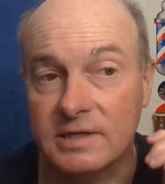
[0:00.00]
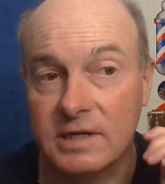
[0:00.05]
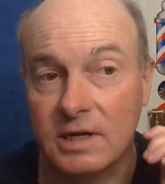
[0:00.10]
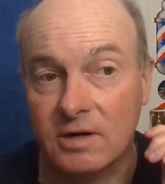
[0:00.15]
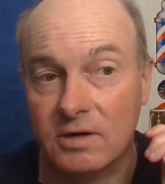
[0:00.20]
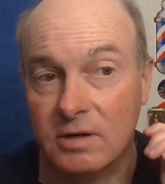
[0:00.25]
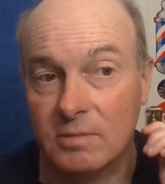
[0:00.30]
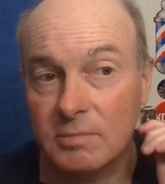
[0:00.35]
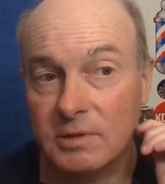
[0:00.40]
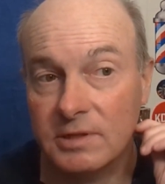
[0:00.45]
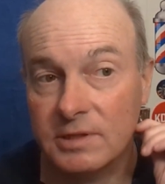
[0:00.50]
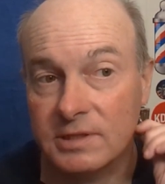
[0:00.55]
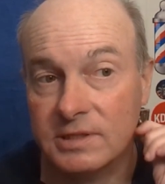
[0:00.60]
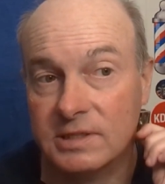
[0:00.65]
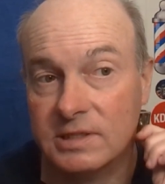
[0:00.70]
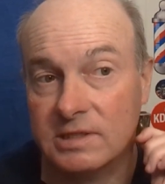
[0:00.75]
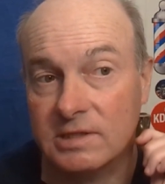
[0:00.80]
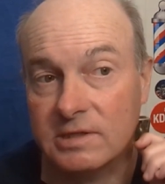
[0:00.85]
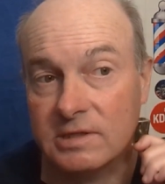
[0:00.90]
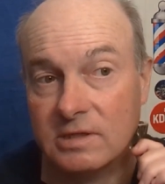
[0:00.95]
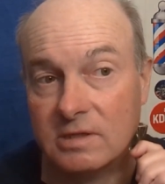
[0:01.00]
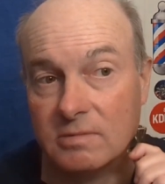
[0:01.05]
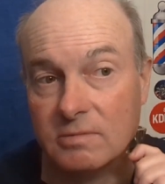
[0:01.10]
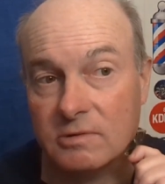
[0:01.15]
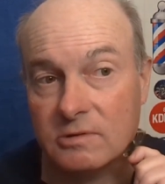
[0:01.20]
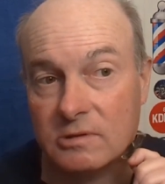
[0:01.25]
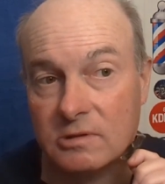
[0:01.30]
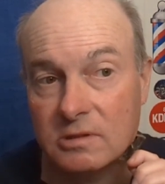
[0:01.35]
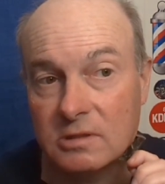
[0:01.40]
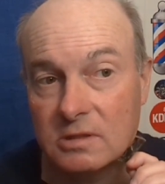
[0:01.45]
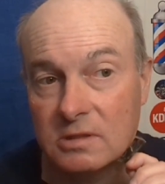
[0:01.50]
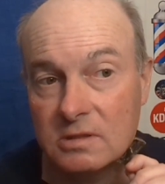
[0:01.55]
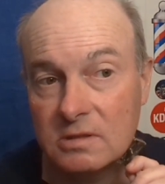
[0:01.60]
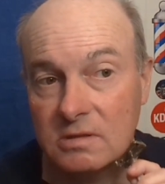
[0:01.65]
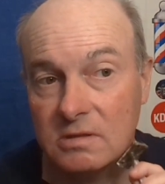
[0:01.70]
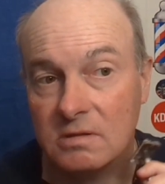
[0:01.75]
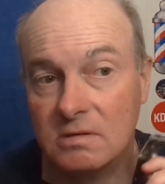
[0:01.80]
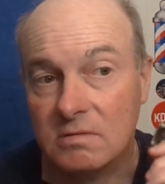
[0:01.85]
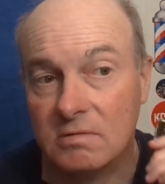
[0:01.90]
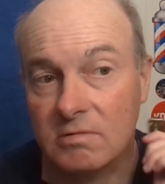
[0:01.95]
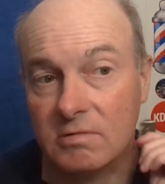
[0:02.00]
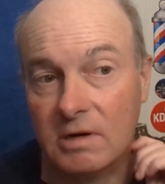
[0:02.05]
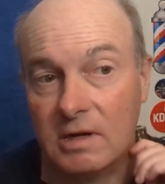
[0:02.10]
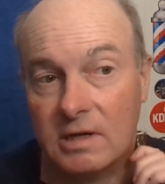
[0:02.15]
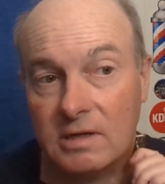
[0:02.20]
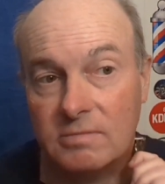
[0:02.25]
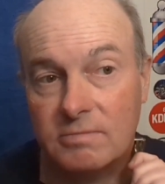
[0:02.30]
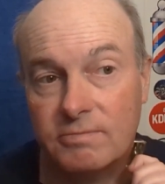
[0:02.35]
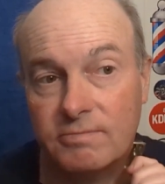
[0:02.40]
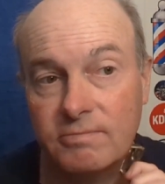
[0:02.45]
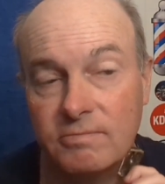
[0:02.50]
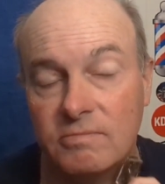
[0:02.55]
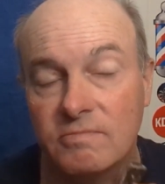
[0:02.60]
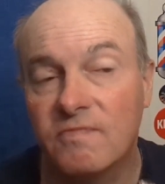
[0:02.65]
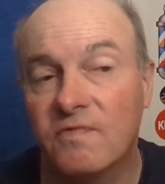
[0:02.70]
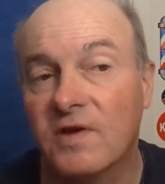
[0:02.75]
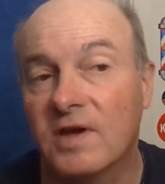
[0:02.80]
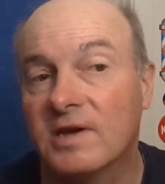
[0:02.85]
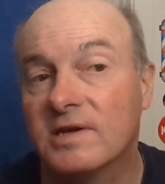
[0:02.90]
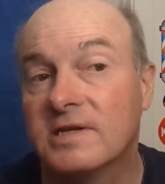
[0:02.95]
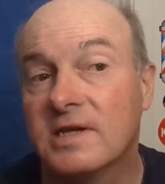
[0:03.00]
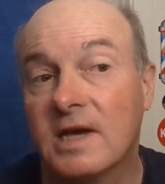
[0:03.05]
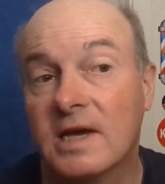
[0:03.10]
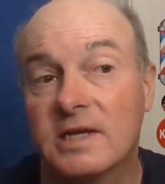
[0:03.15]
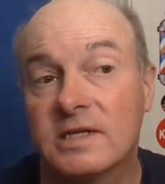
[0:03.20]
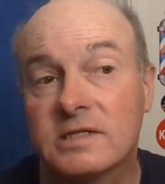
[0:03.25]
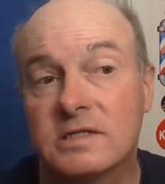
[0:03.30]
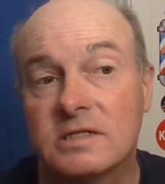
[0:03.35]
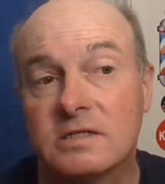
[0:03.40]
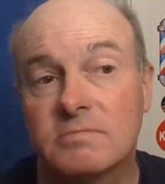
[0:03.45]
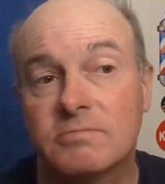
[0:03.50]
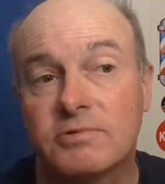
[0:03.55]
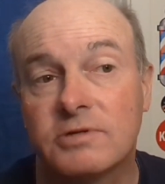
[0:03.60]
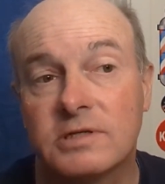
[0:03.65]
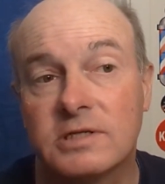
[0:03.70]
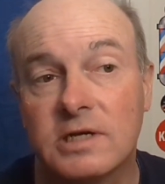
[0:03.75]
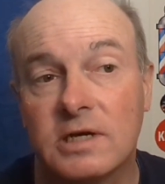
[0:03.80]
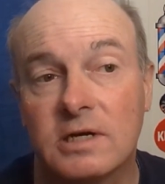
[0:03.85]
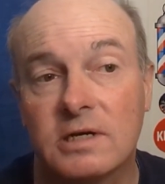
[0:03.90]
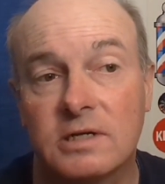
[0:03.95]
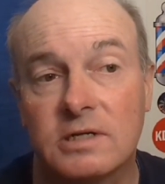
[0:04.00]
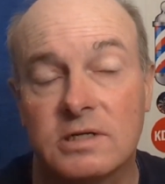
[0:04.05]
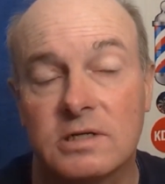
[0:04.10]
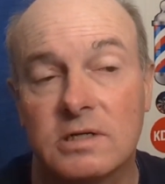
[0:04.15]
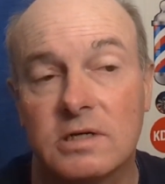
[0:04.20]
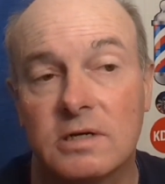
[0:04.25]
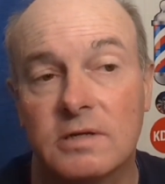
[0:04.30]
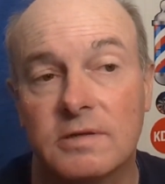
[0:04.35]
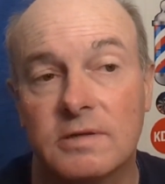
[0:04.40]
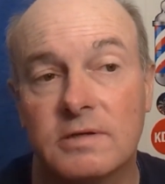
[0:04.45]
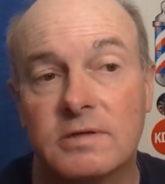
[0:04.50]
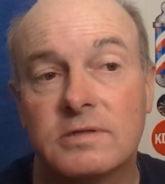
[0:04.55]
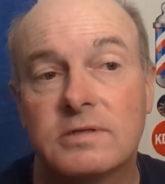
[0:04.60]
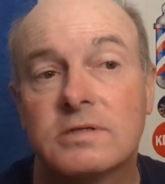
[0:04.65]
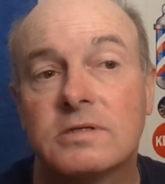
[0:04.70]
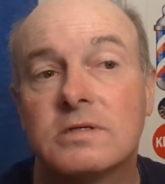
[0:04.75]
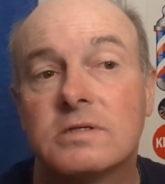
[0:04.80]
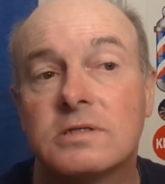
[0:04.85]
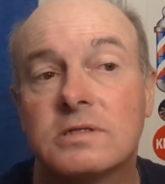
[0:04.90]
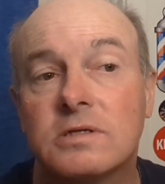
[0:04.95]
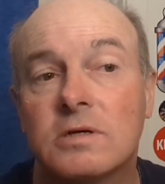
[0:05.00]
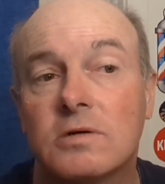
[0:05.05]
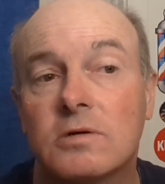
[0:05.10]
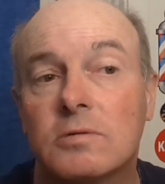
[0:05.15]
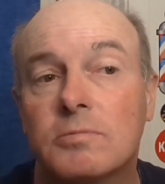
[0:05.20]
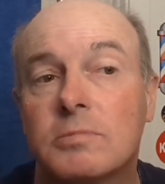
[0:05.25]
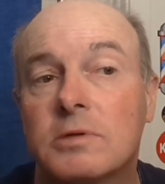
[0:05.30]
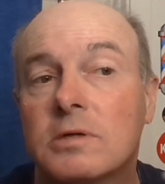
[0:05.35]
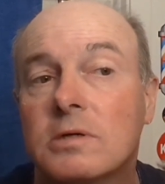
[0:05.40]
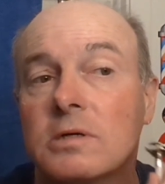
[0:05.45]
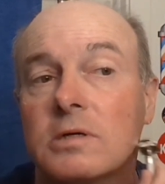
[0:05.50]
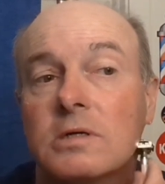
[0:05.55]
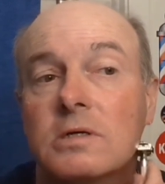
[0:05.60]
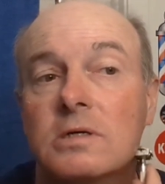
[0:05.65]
terribly slick, but great, fantastic protection on this soap.